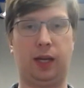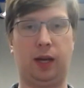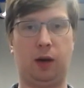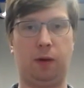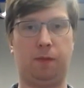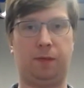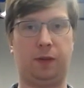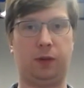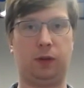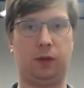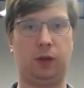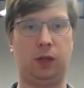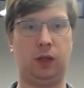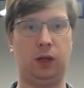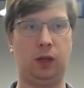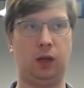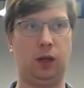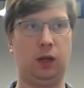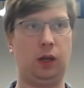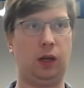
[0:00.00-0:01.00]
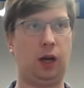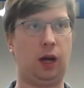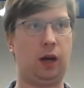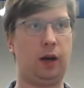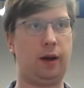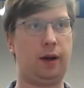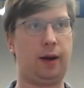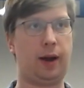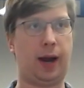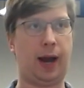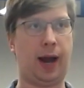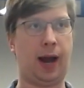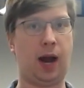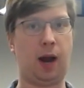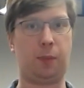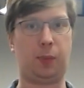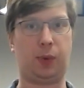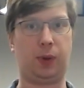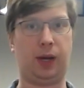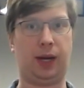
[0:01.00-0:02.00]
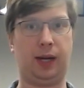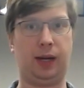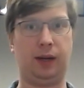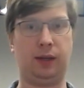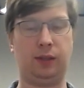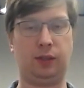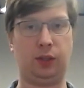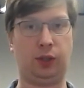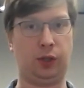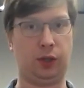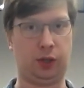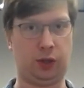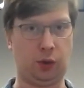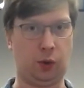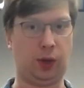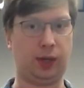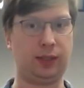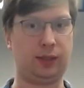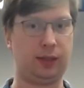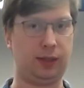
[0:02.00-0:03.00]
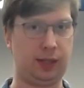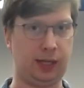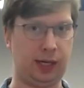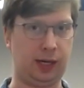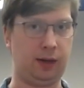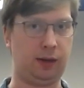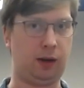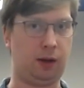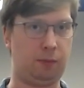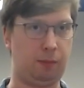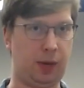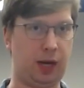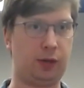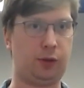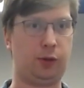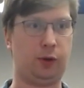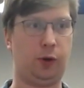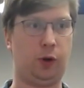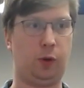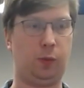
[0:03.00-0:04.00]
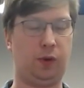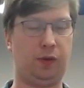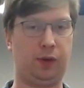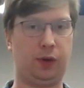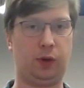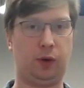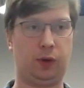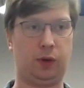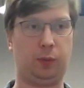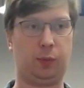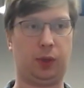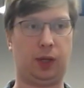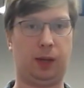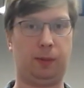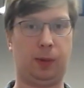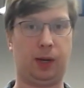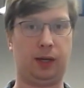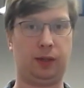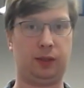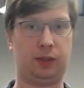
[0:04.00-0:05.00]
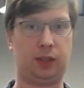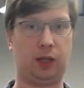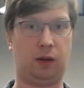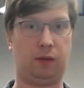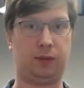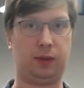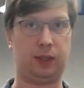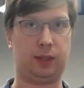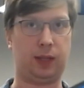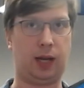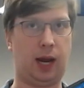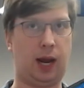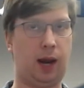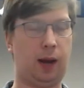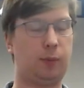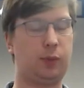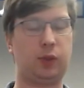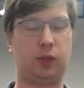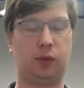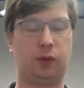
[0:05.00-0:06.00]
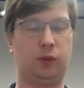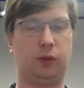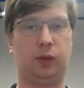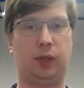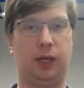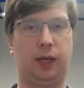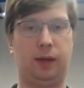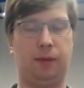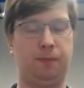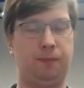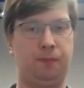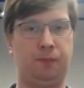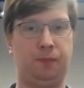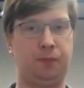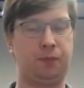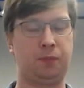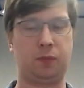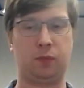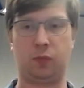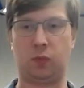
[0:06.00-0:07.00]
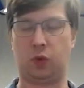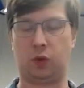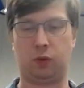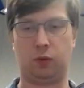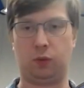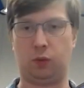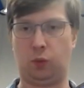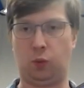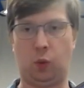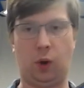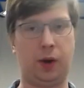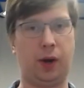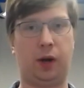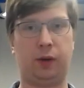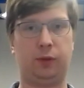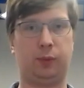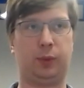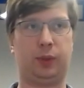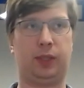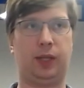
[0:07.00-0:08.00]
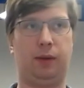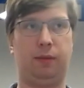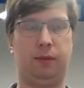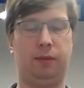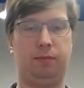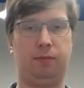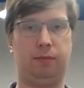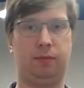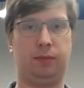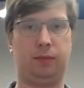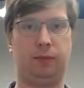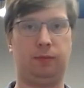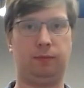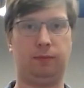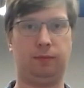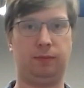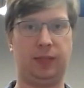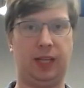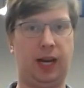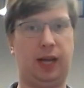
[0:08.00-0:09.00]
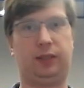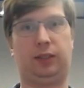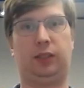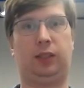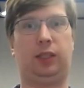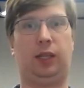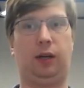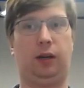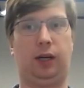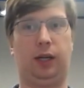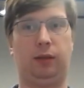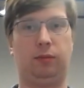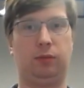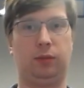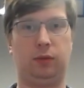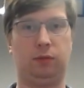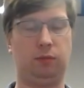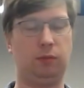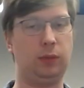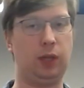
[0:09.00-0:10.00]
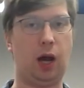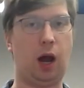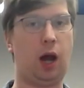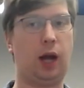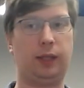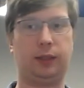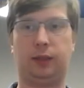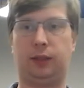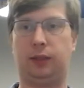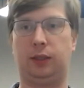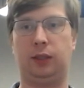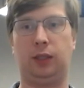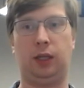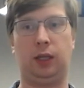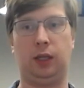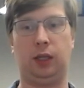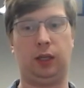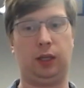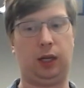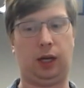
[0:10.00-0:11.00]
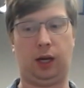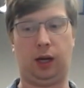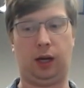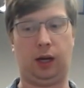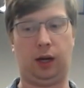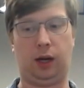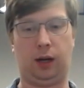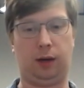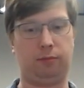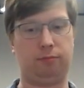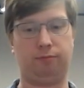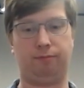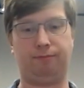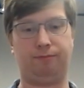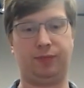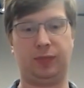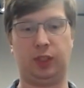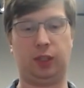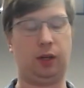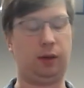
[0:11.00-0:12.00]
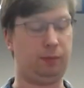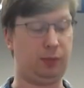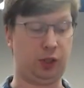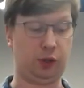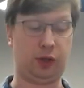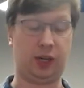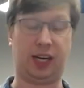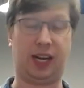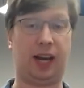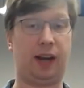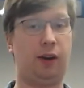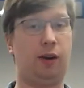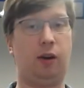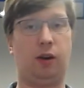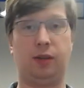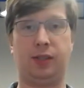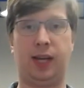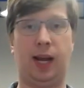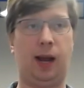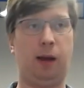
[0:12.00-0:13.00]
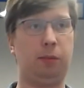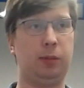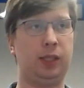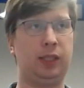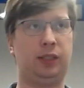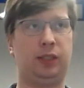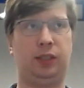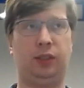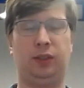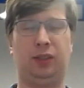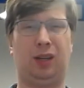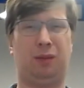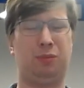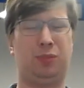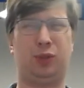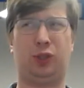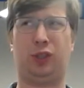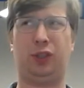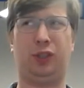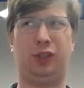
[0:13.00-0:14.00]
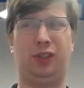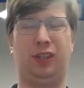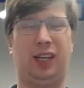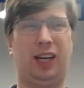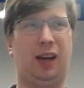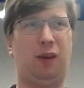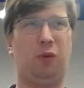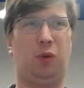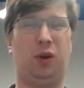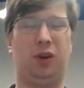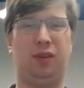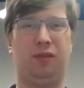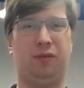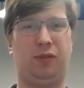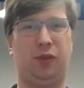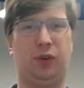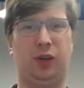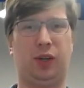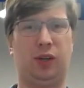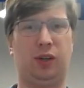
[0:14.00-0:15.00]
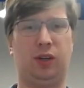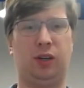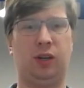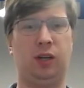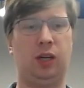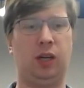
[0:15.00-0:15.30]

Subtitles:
helpful app, and you're going to need a metronome if you're going to play by yourself. It's absolutely 100% necessary. You can get it on tablets. I'm sure you can get one for your